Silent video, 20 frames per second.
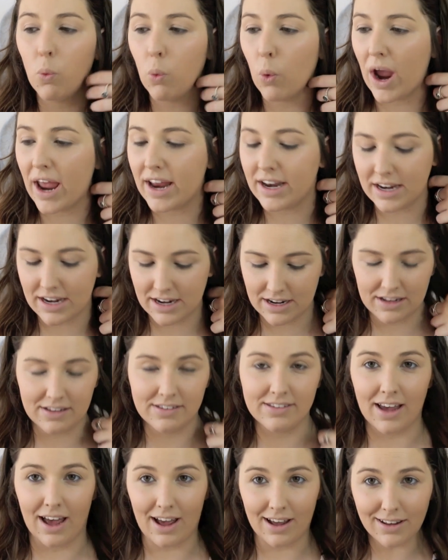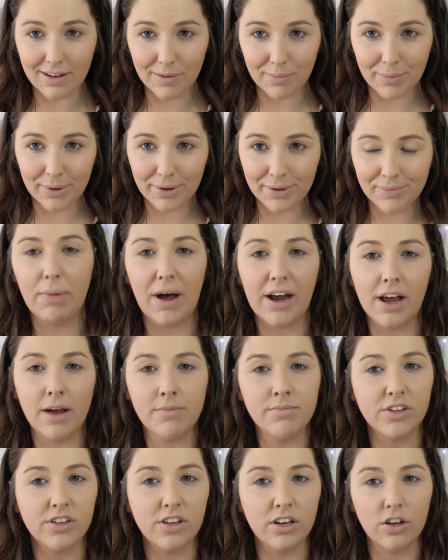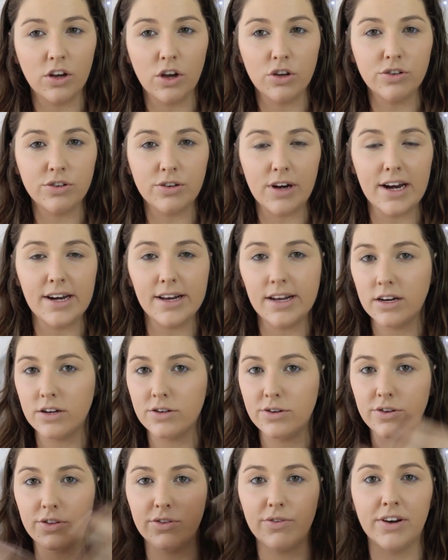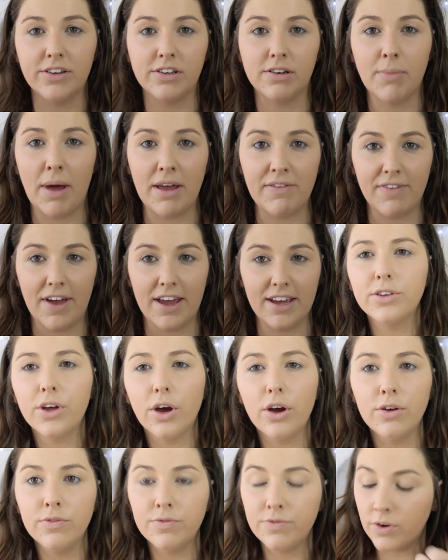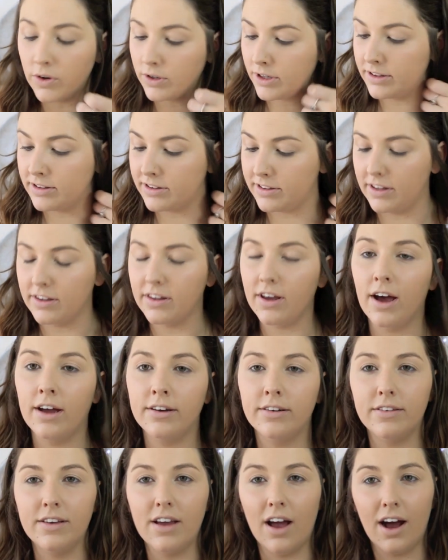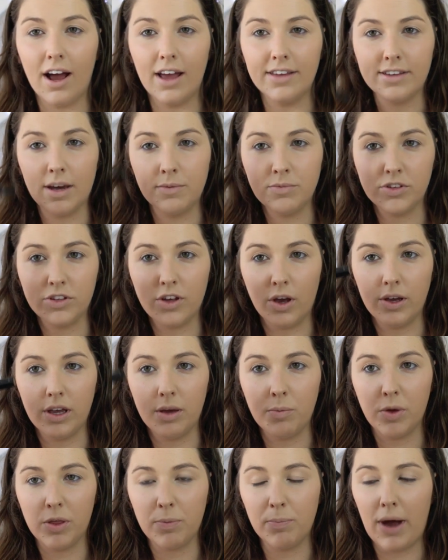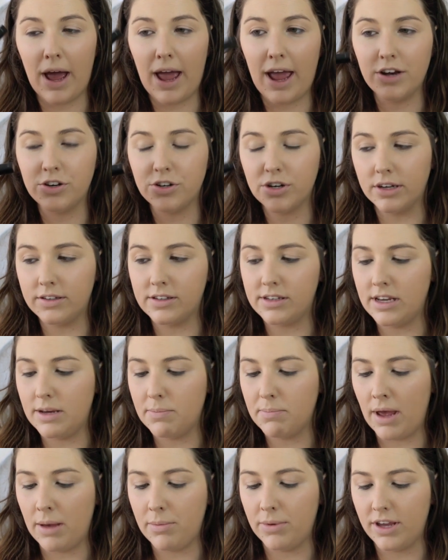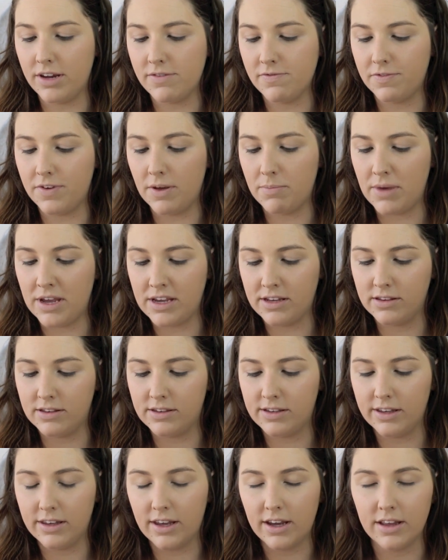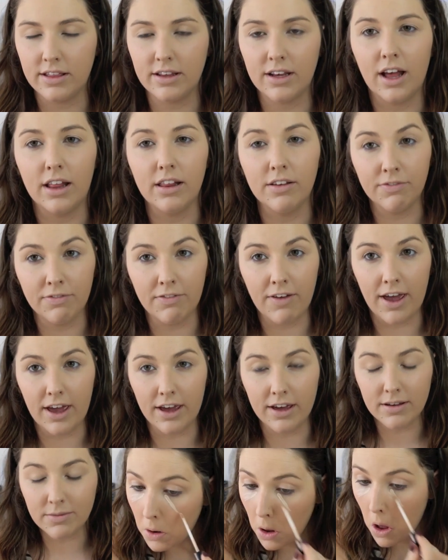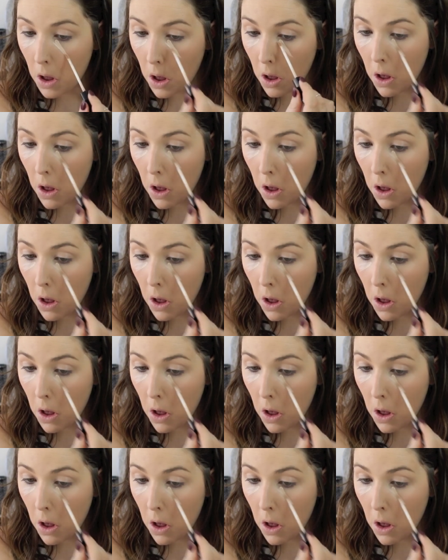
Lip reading: when it is up, but I'm just going to go straight in and do the rest of my face. So for concealer under the eyes, I'm just going in with my trusty Maybelline Fit Me concealer in the colour Fair.